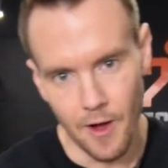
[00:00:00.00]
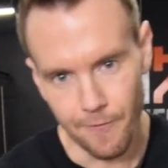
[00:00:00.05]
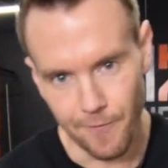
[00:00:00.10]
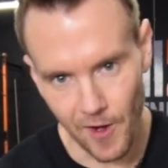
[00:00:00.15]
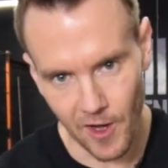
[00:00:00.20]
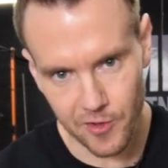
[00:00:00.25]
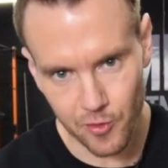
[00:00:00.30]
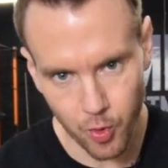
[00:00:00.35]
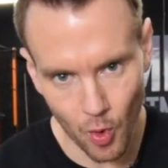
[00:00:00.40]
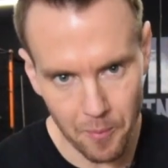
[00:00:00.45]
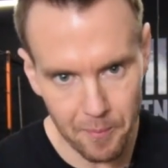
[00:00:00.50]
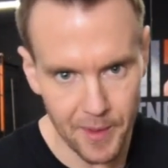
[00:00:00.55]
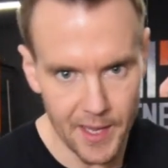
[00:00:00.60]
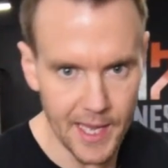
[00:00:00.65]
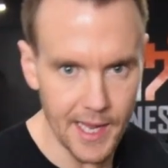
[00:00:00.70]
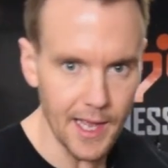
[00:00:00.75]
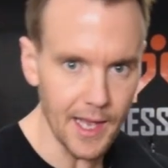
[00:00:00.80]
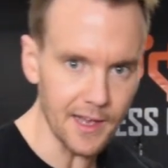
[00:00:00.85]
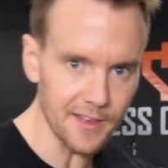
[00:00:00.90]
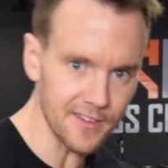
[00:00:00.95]
First one
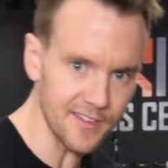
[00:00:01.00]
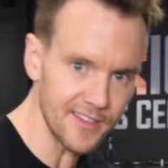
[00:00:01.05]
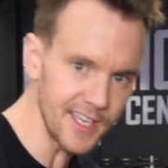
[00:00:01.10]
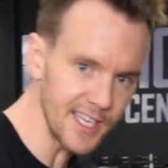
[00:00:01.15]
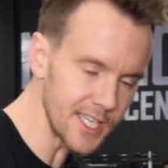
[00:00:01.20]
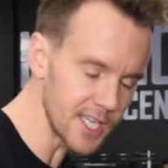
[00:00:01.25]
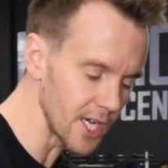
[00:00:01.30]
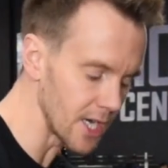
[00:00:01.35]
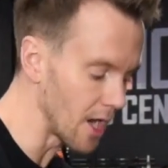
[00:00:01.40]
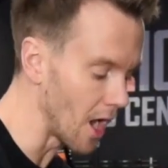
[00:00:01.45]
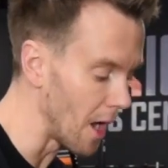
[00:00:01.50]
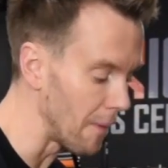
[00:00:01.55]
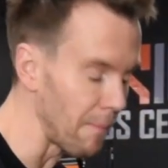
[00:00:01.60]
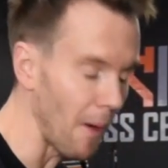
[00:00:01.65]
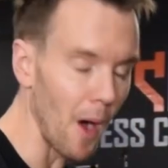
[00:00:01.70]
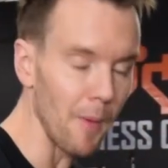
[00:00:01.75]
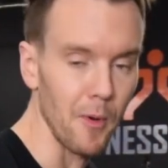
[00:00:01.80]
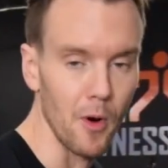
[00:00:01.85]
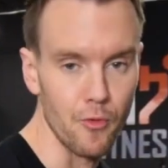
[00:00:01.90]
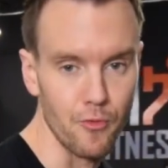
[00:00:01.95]
being a seated
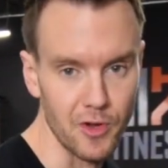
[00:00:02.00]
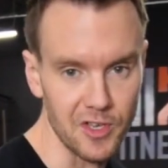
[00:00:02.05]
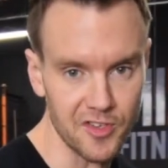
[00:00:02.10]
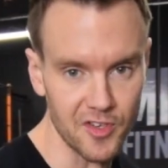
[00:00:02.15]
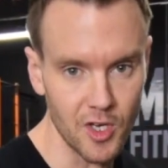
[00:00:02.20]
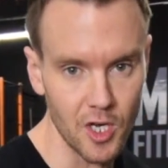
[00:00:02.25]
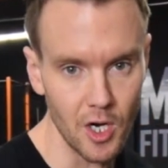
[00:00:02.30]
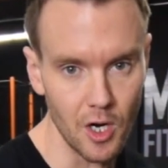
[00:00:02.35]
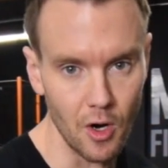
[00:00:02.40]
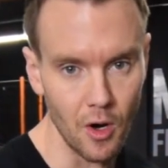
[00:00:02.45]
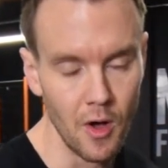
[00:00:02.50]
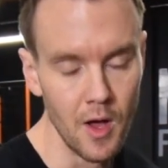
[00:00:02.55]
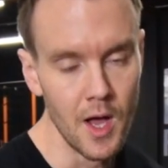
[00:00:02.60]
barbell wrist curl.